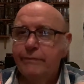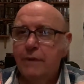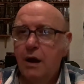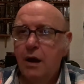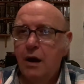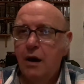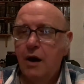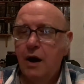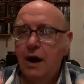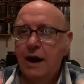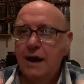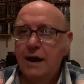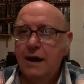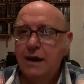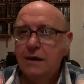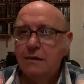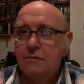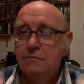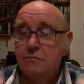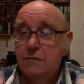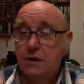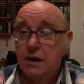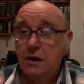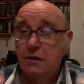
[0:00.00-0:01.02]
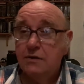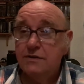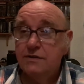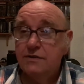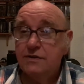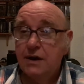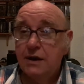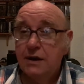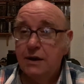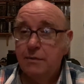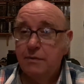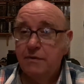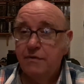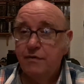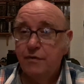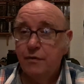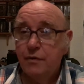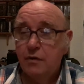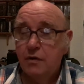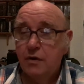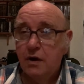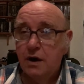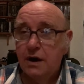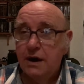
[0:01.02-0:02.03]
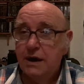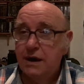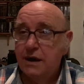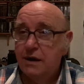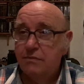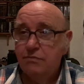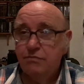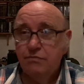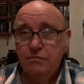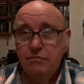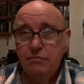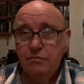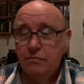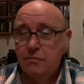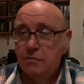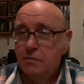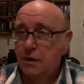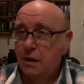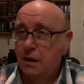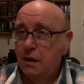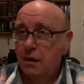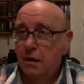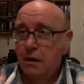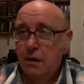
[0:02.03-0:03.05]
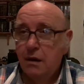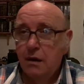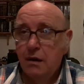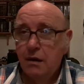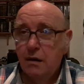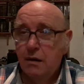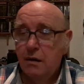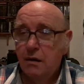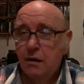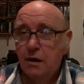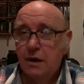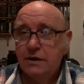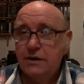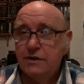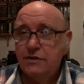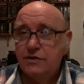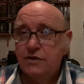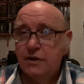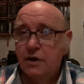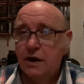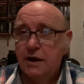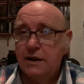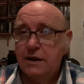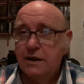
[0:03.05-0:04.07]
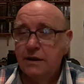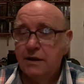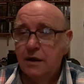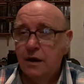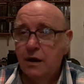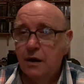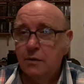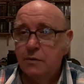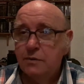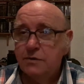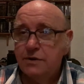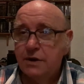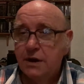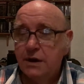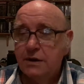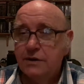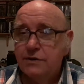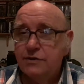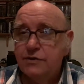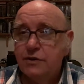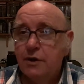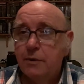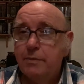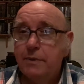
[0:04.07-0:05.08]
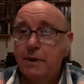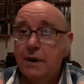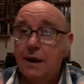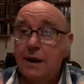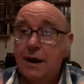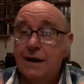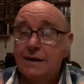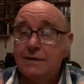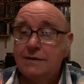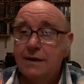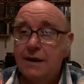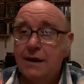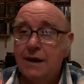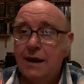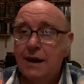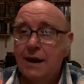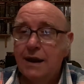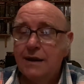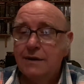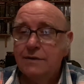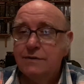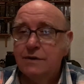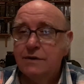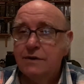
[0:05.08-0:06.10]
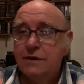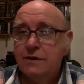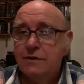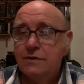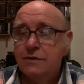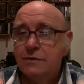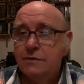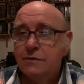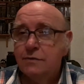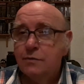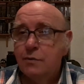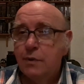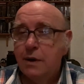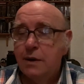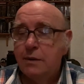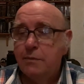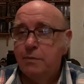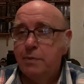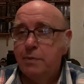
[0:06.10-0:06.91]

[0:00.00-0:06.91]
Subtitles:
as I said it before, I decided that I was going to stop collecting collector's editions when